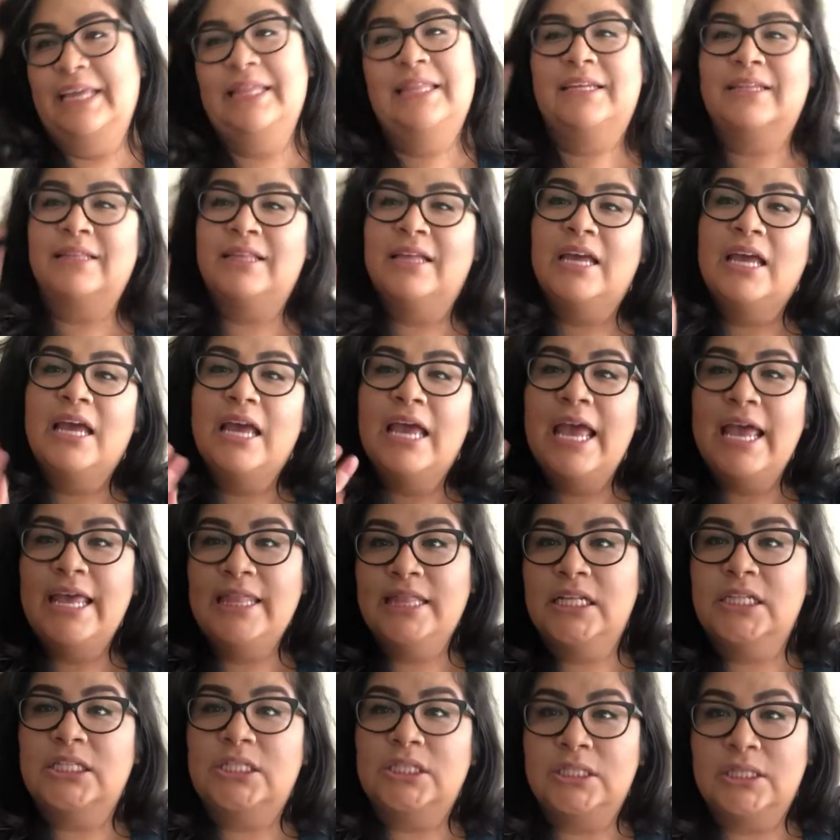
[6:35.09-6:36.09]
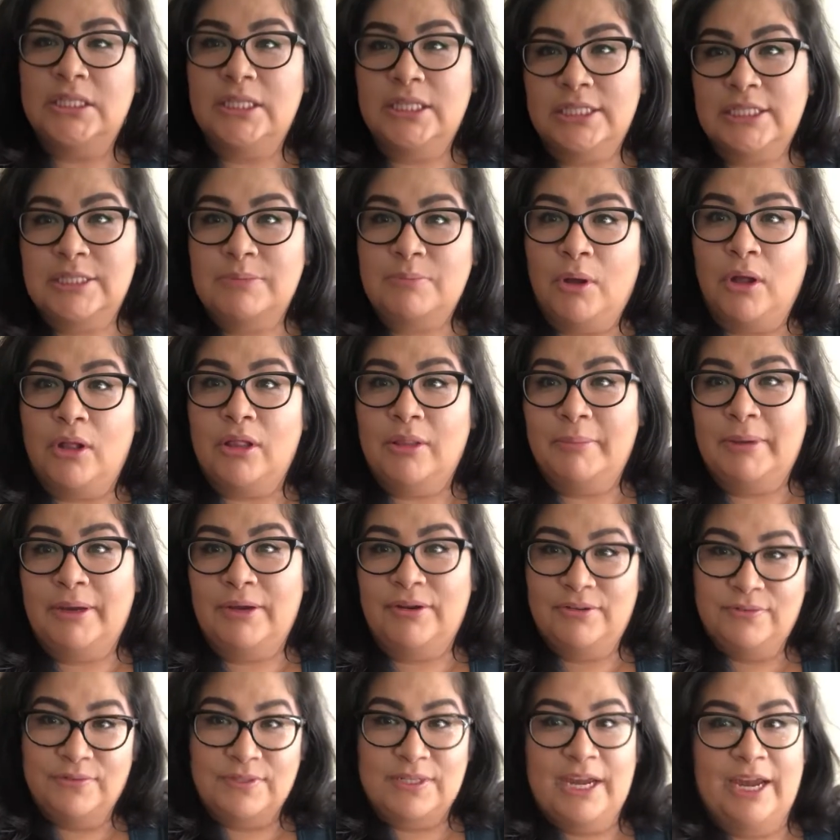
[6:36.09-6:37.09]
in the, in the, the small
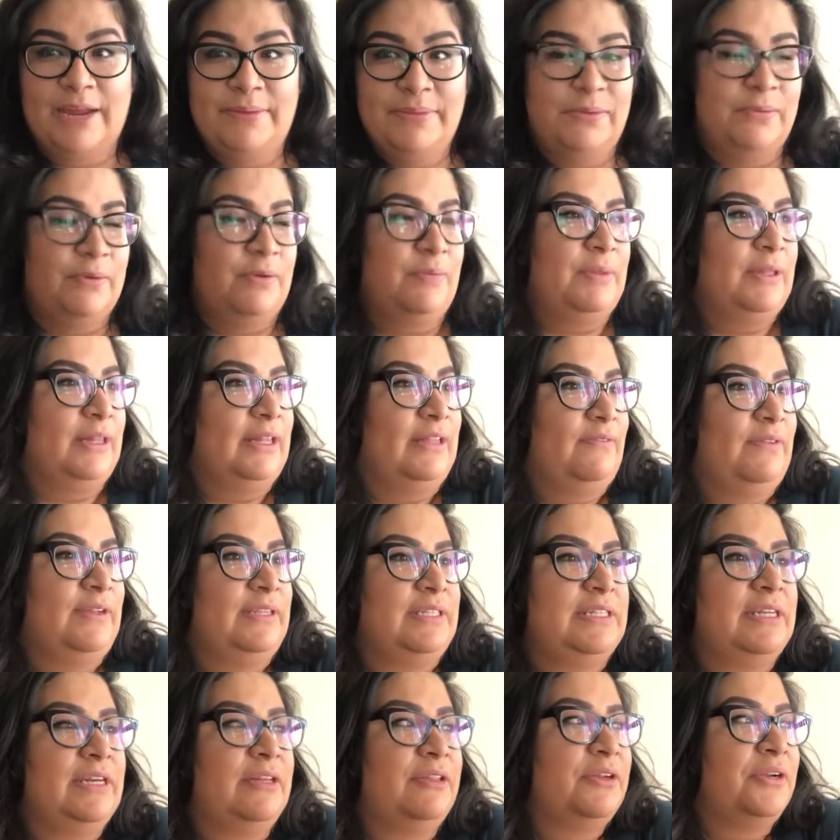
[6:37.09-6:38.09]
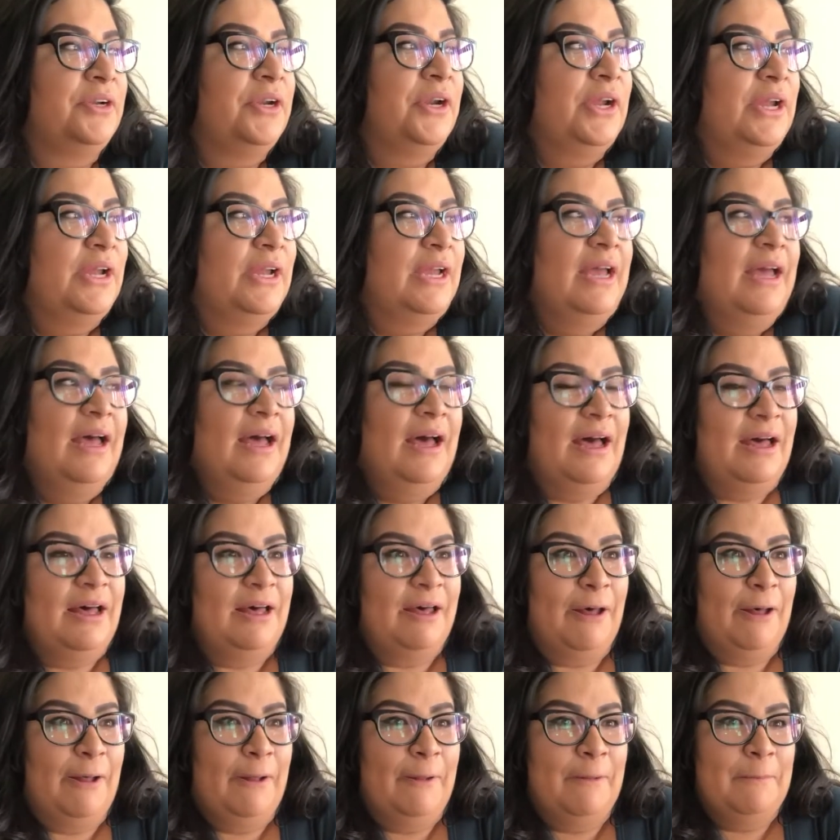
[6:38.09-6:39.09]
amount of time that we've been living together.
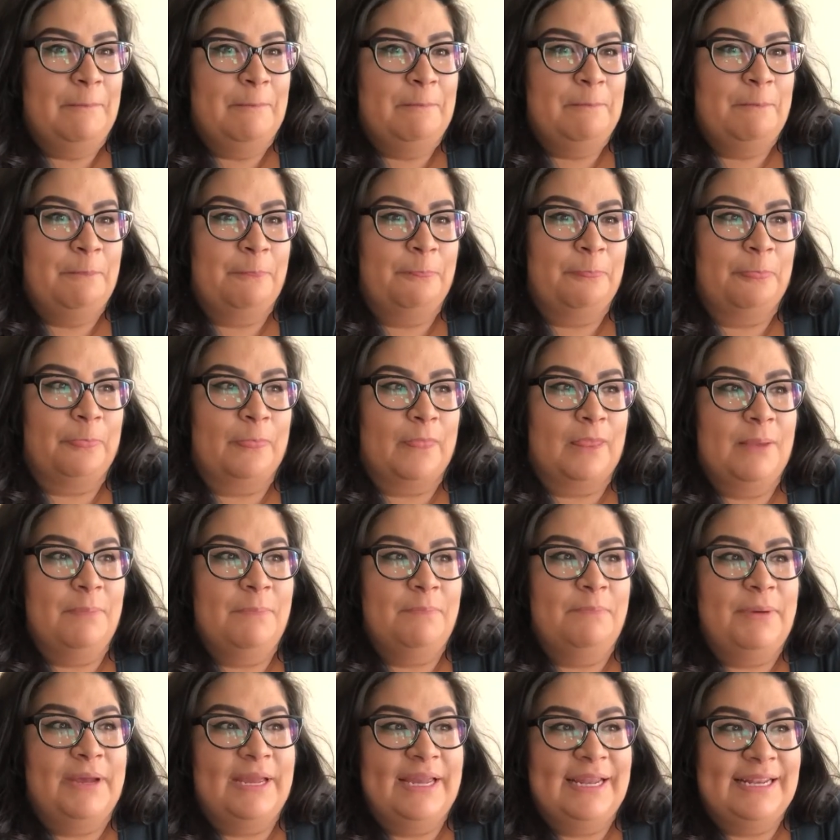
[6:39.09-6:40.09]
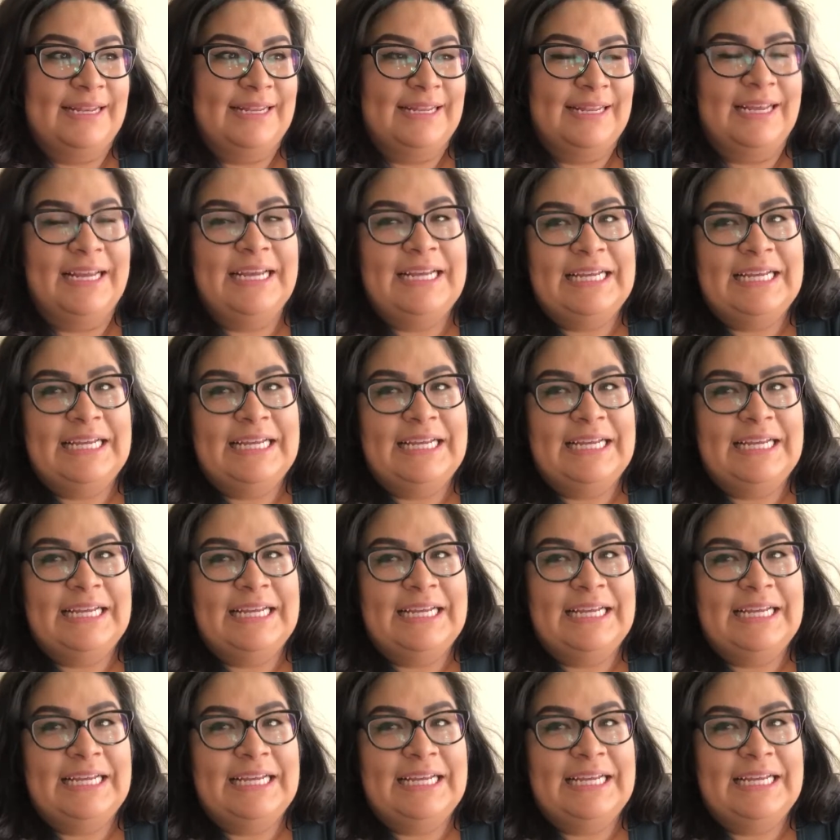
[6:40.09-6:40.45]
Um, but